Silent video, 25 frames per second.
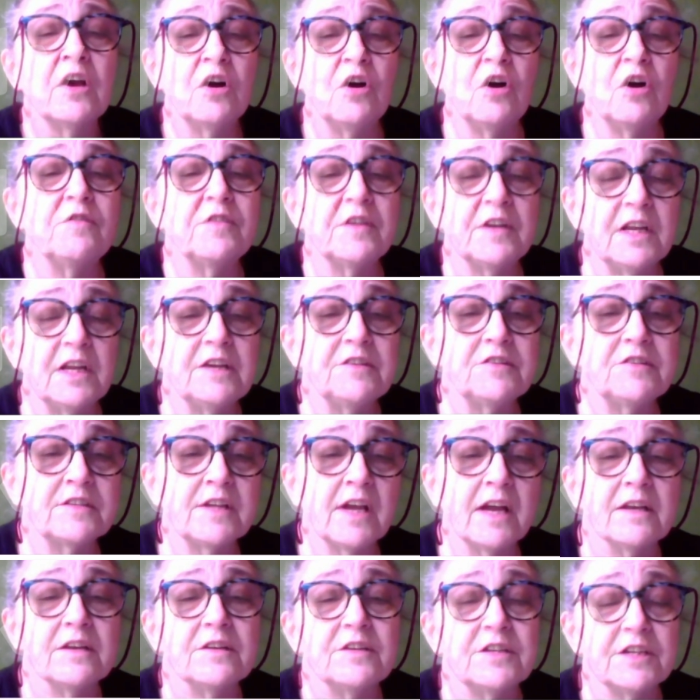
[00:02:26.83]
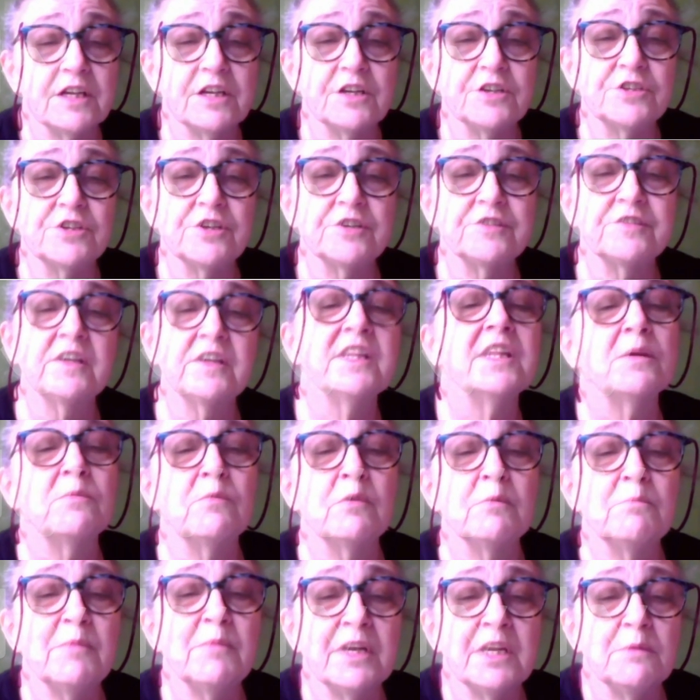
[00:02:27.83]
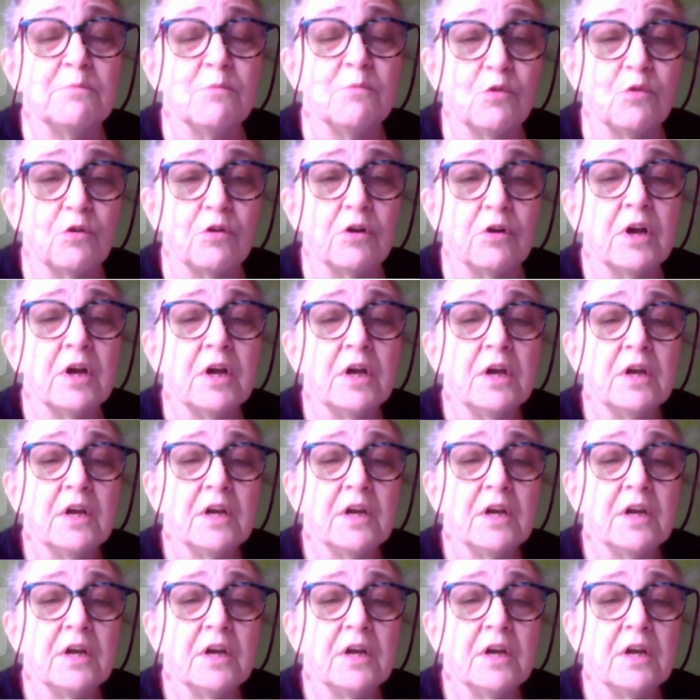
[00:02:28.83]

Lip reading: of at least 10 teachers. And there were many more